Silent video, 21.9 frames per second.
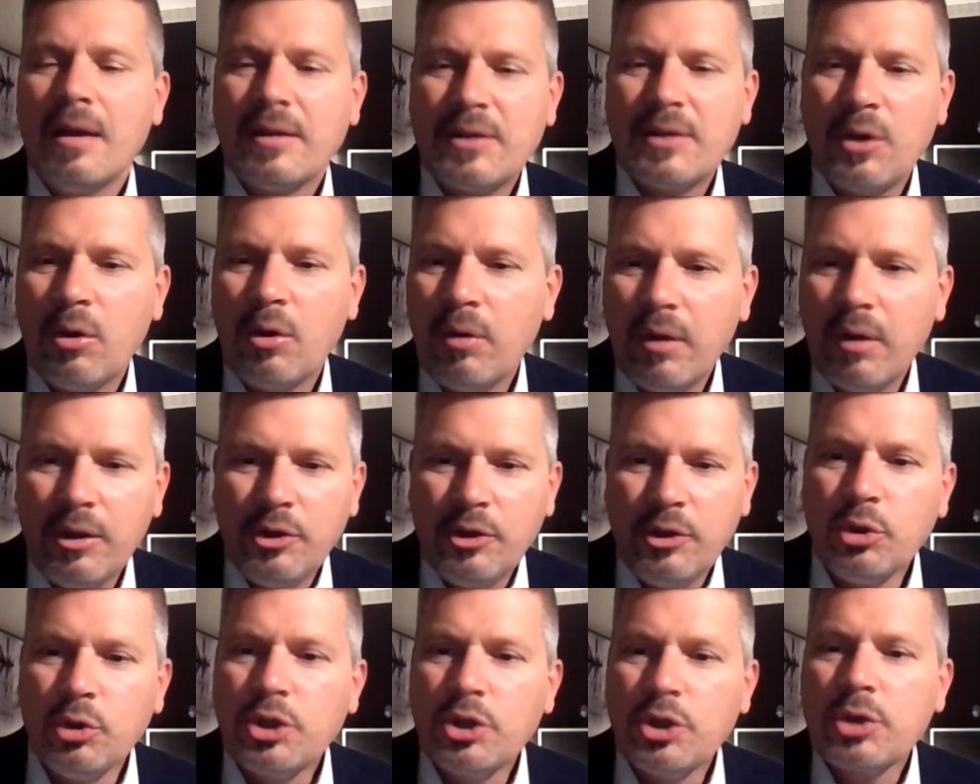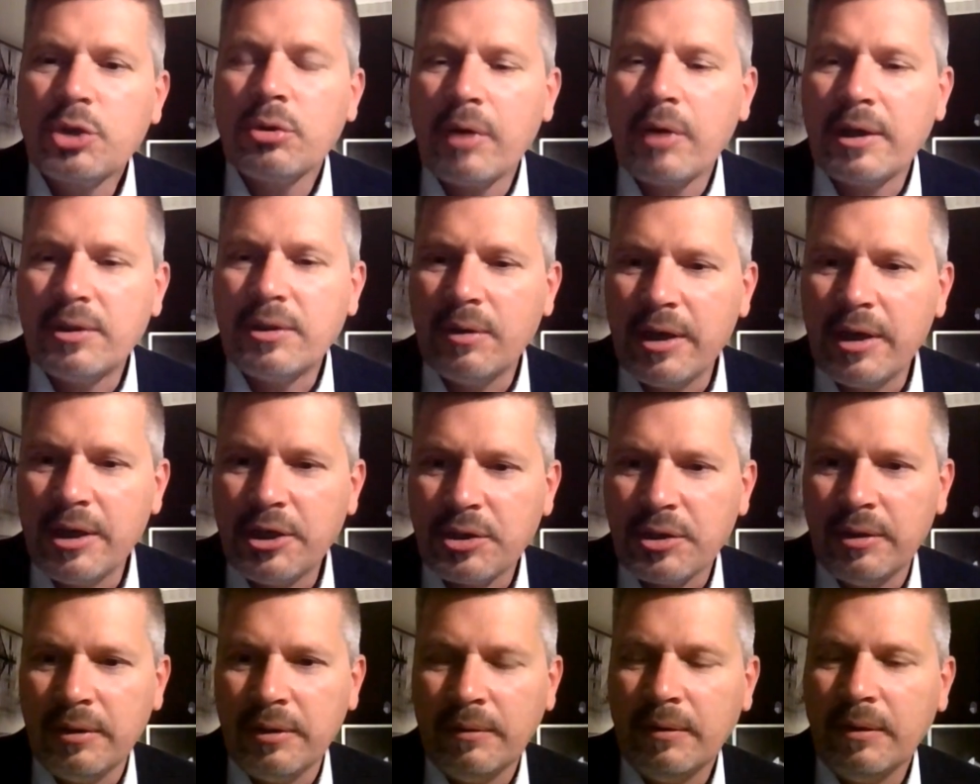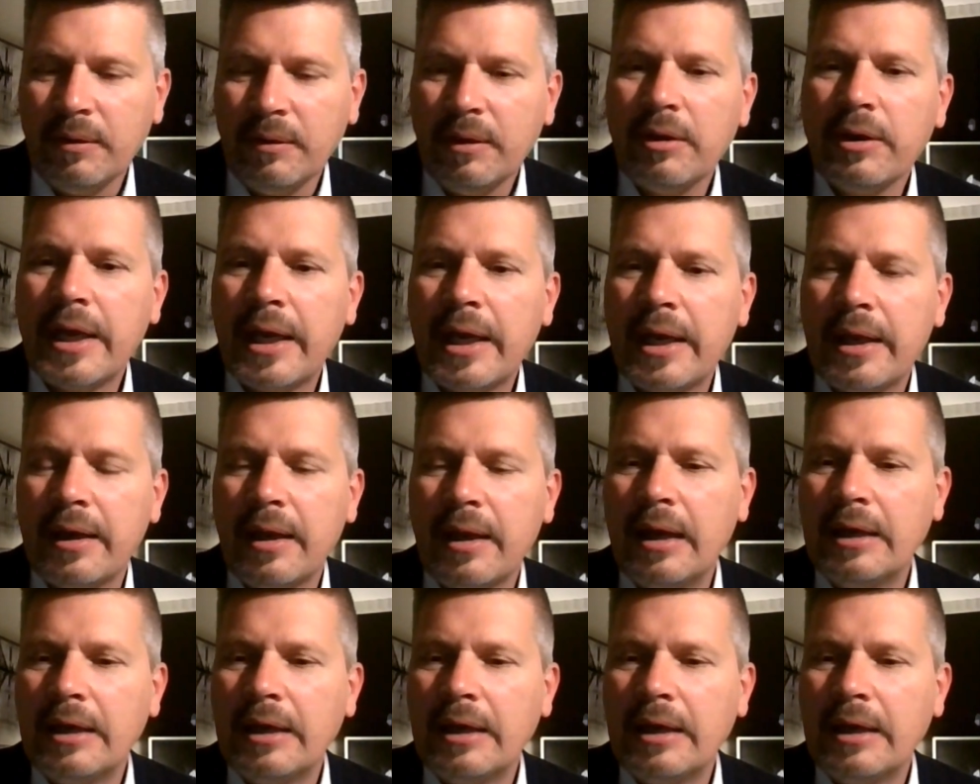So huge congratulations again.